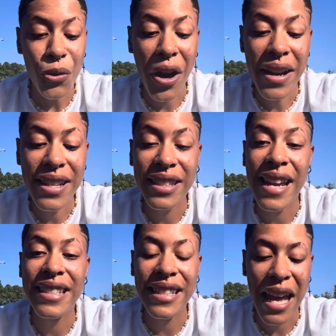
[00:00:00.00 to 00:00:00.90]
Greatness
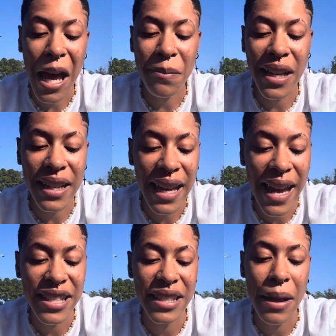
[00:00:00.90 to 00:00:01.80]
takes time,
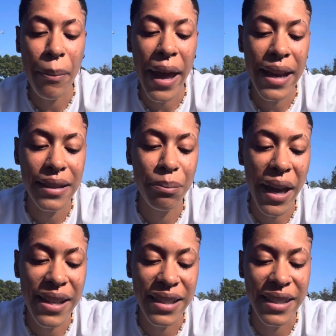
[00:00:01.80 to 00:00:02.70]
dedication, and
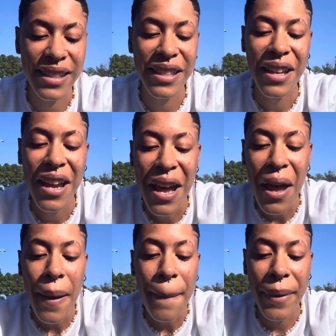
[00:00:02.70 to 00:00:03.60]
patience.
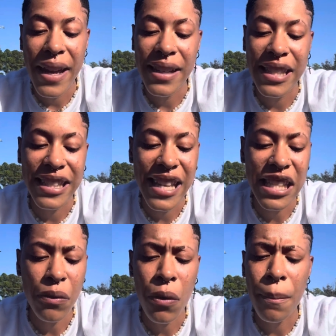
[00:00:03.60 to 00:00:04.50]
Being
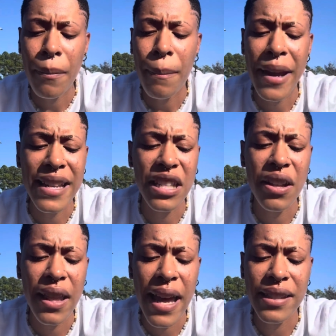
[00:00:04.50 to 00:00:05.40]
successful means
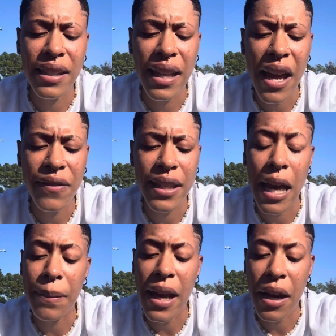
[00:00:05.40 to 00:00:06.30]
it'll last a
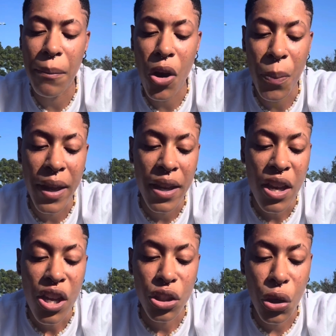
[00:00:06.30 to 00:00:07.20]
lifetime, not a moment.
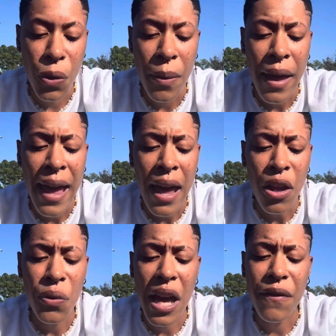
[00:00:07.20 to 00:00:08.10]
So
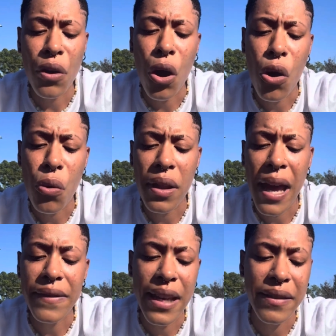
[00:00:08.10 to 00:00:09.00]
you have your whole
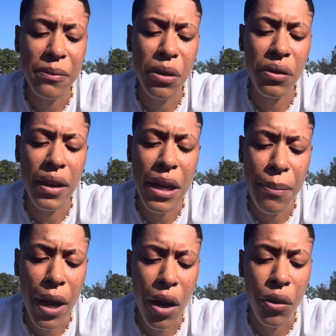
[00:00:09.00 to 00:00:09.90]
lifetime to build an
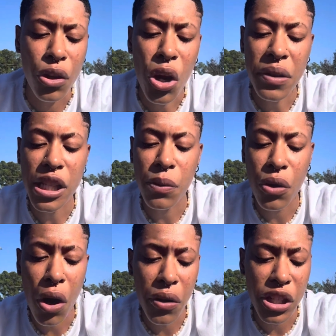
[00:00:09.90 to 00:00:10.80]
empire. Don't
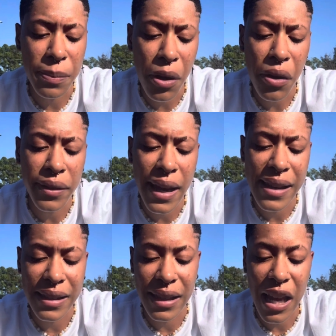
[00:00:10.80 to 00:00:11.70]
disregard the smaller
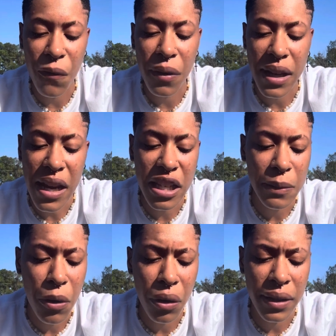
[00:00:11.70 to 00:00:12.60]
things in life. We need the
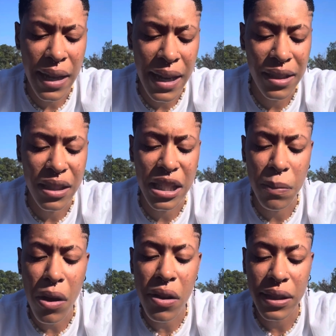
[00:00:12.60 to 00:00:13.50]
smaller things. The
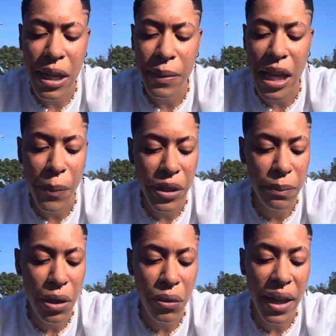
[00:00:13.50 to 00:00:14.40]
small steps help us
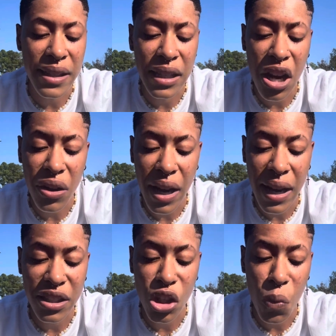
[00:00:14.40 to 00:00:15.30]
build a
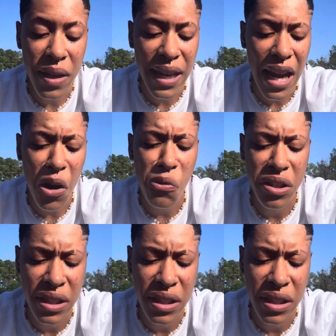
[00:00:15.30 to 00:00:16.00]
staircase so we can reach the